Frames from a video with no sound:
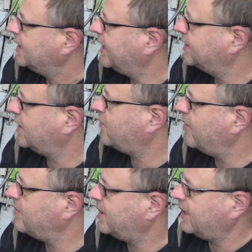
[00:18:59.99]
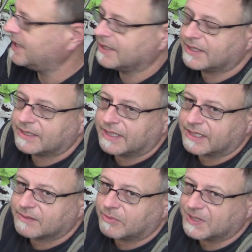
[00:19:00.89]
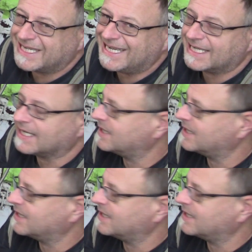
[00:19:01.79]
His equipment and his expertise is a